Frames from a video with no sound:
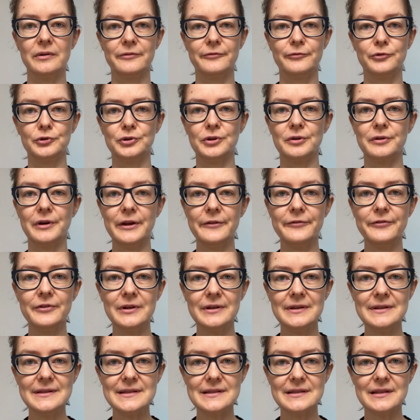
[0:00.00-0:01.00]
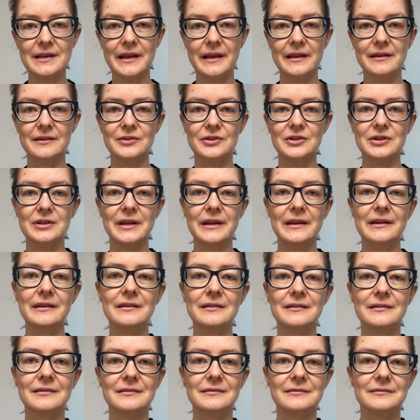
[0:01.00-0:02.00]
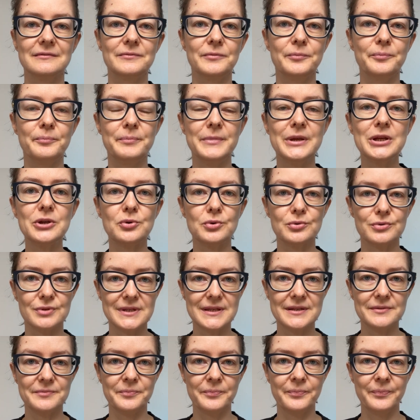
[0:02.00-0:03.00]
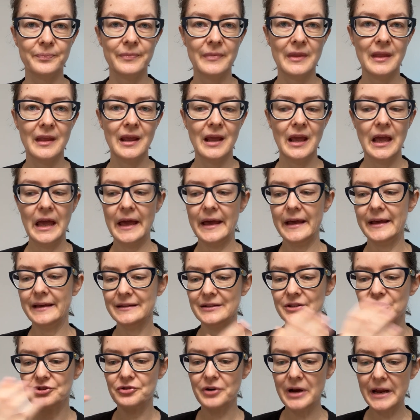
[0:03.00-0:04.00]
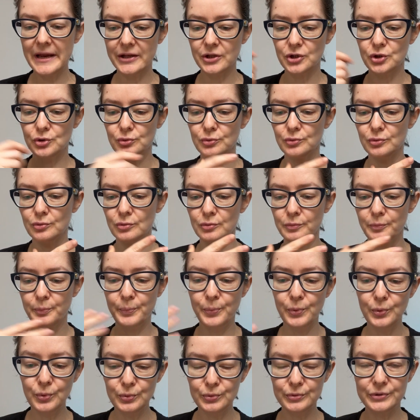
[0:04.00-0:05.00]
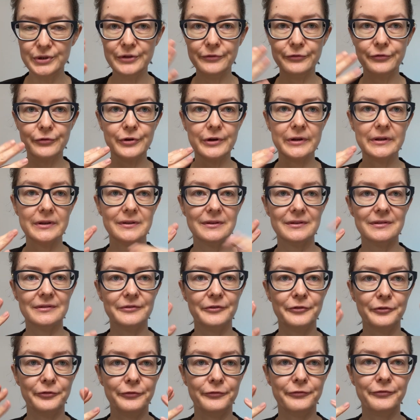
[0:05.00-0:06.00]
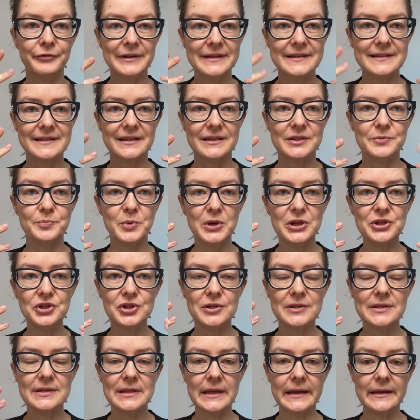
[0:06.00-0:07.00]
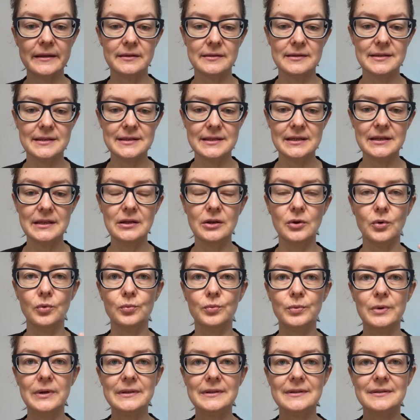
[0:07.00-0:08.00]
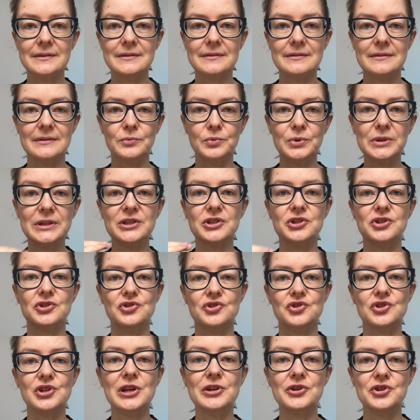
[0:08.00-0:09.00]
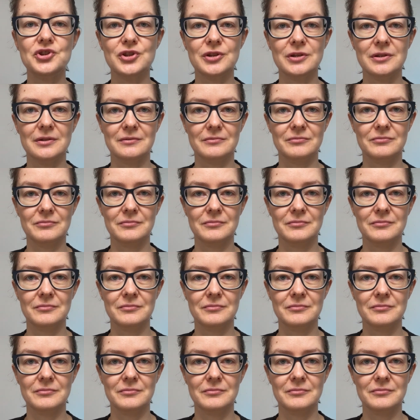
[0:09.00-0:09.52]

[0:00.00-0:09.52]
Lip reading: photo reference and take mirrors and try to pull different face expressions and see what is changing